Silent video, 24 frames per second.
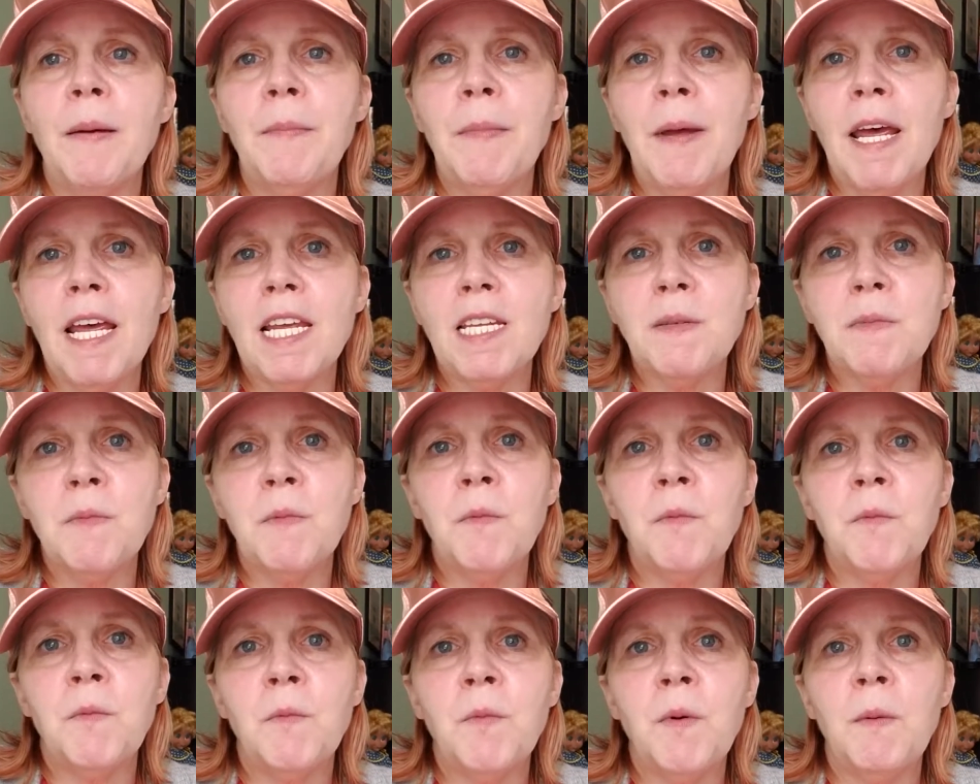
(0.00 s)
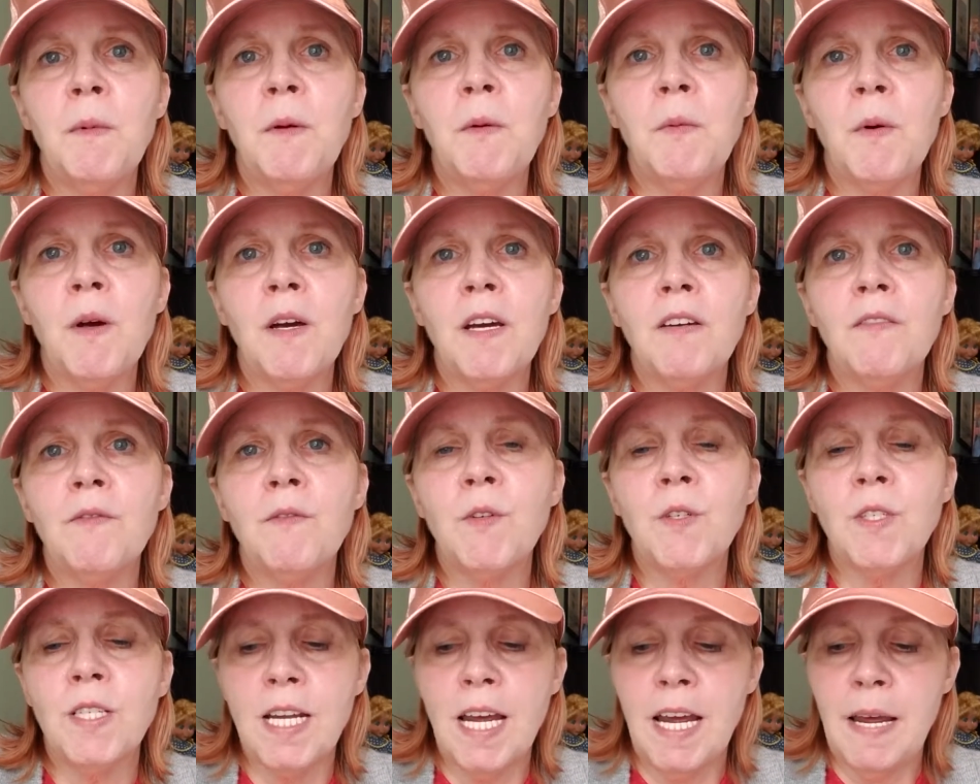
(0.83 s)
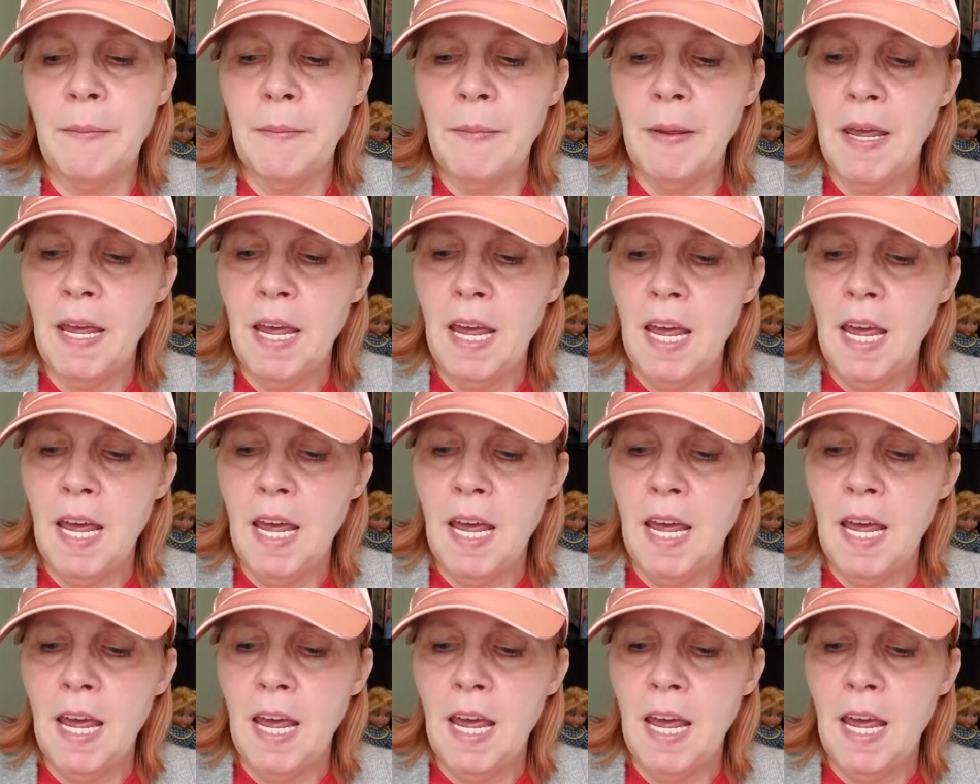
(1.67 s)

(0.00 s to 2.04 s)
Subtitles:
My husband will be working full-time,